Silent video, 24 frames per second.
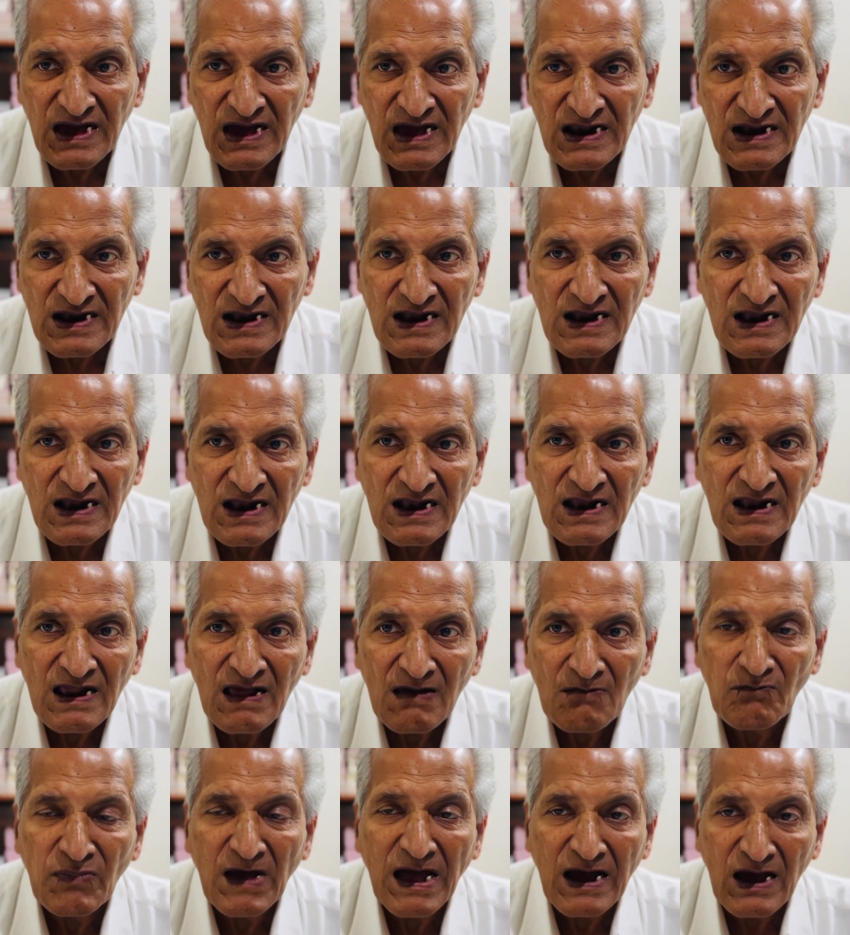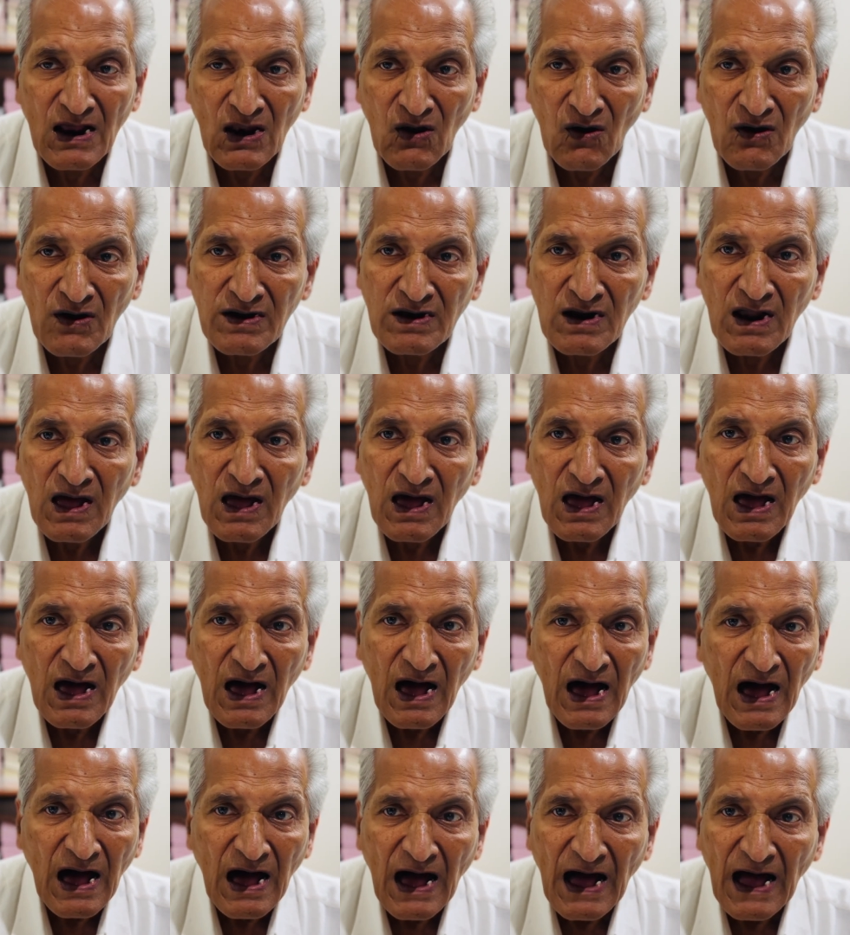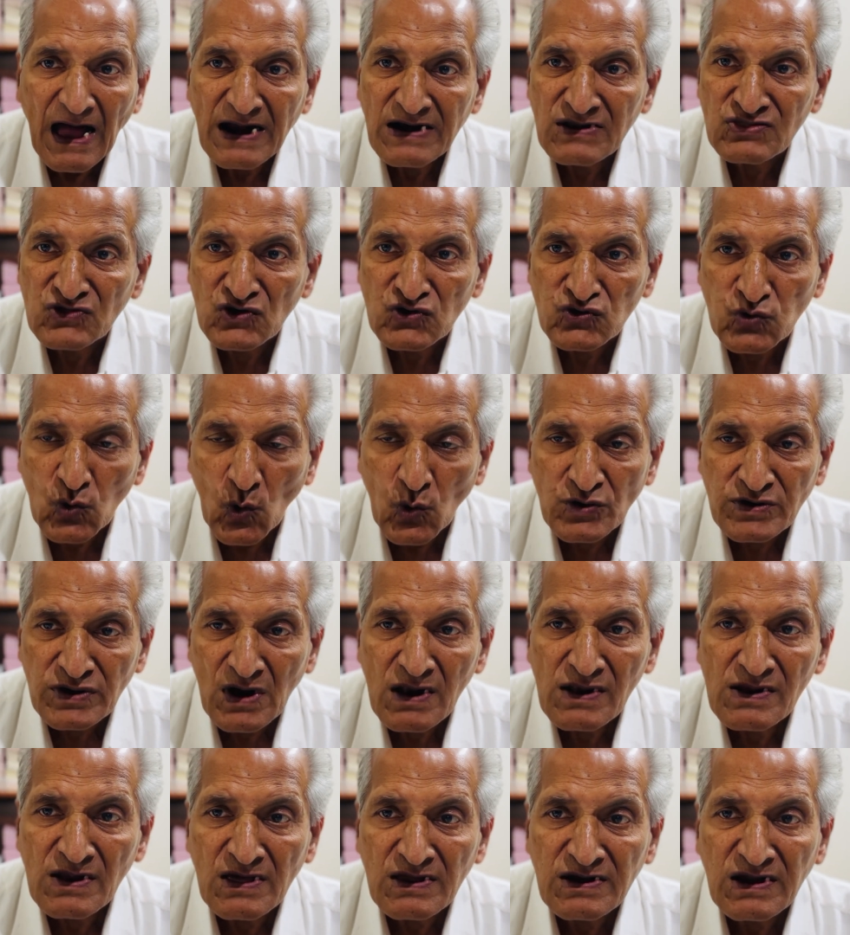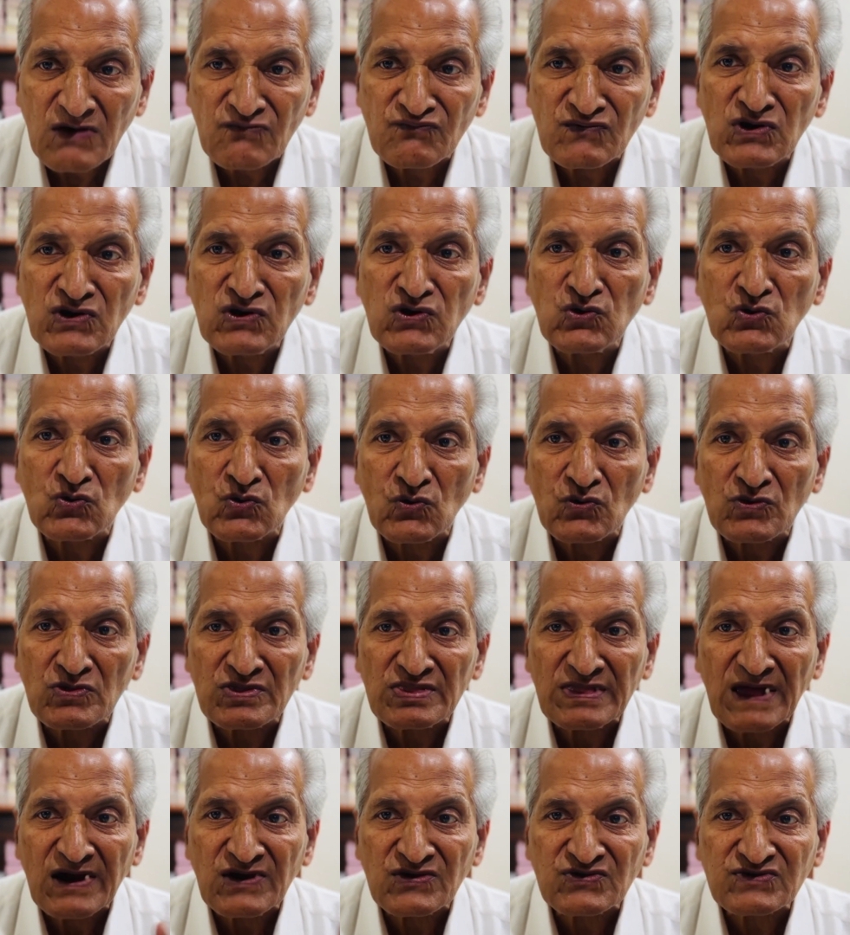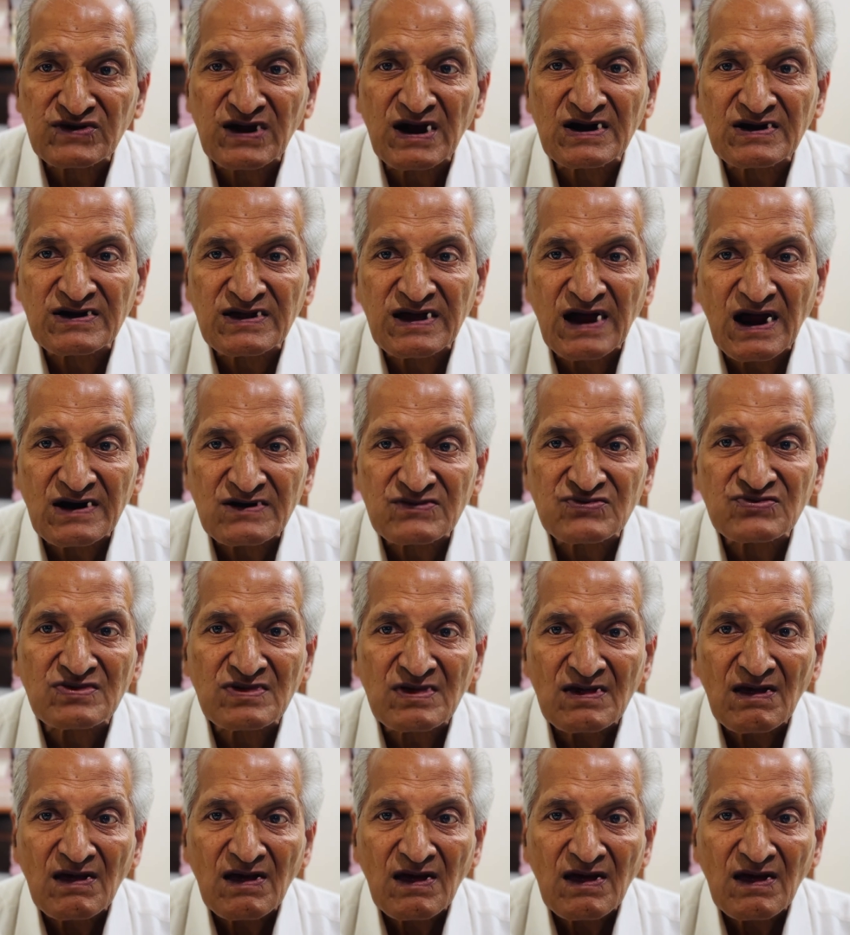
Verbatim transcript: in Bangalore and the total revenue the state gets